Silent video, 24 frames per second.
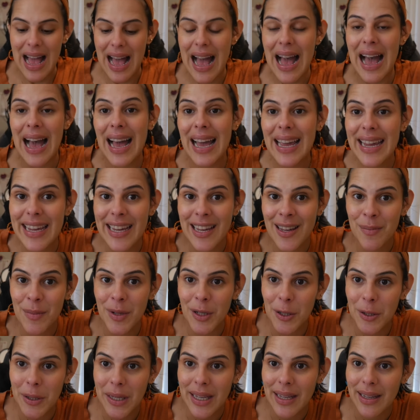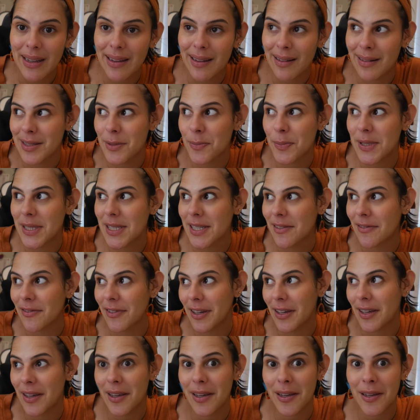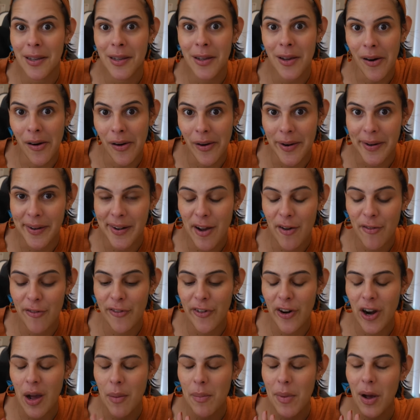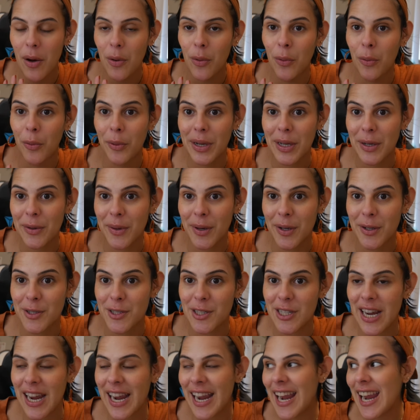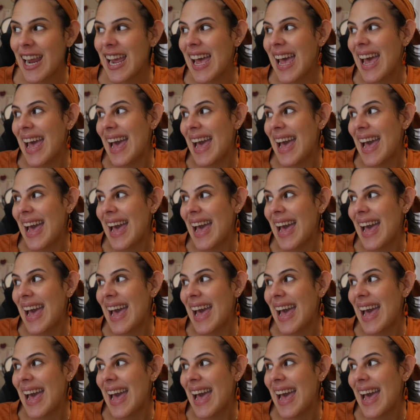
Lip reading: I am looking at a specific yarn from We Crochet,